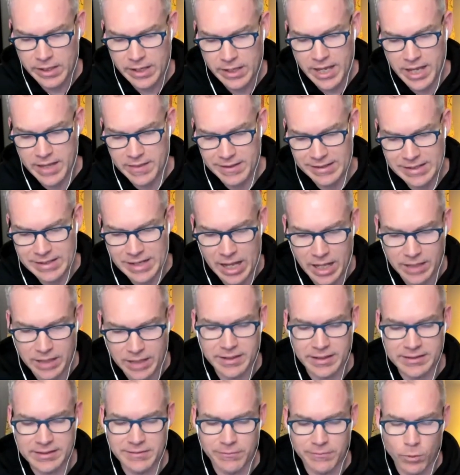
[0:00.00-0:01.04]
in the
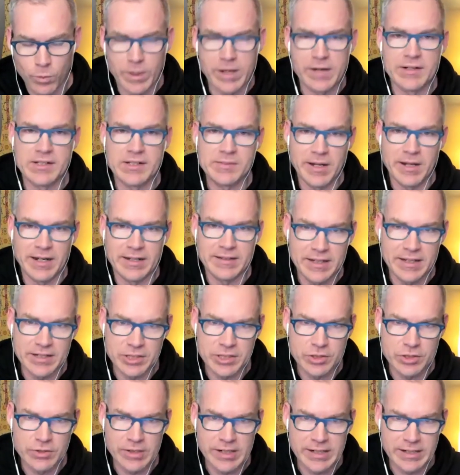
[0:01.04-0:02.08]
context of awareness
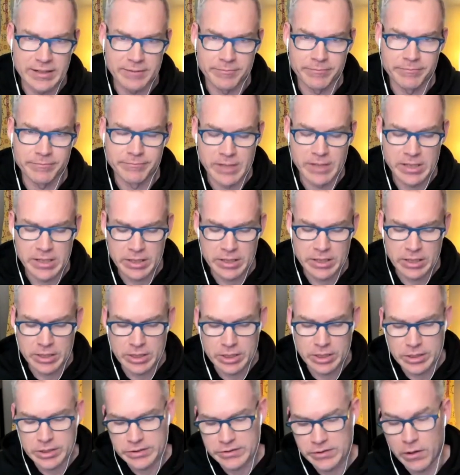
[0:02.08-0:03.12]
meditation training.
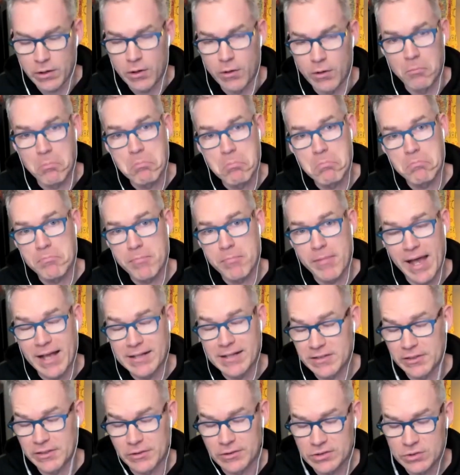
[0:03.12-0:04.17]
So
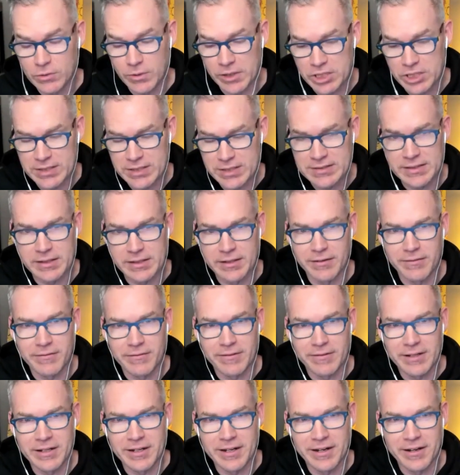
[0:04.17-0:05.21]
asking those questions
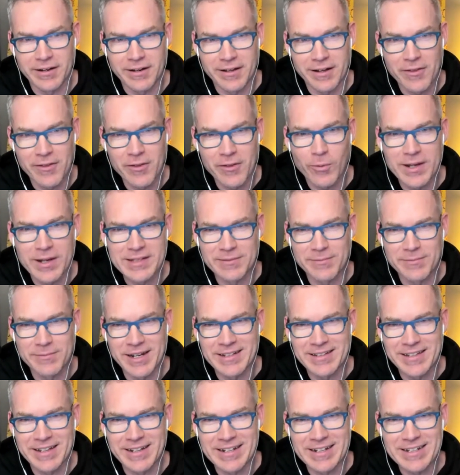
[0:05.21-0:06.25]
in, in other ways of
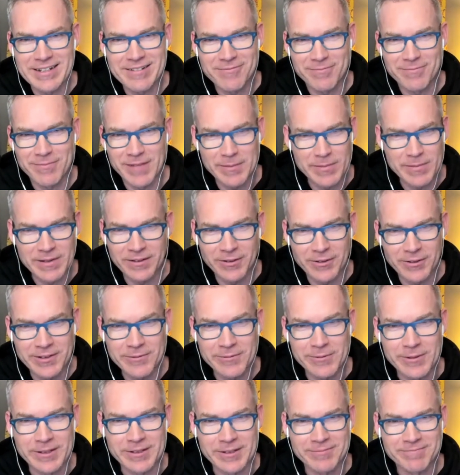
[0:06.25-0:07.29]
meditating might be a little
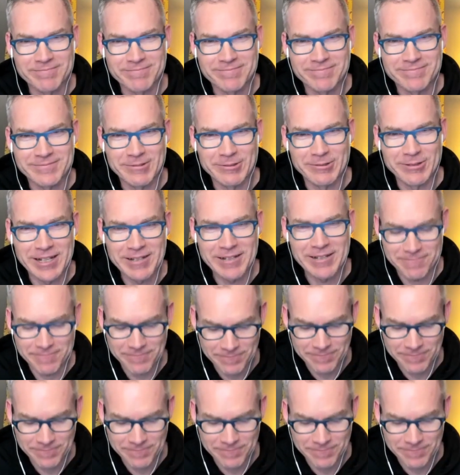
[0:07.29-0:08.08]
different. Okay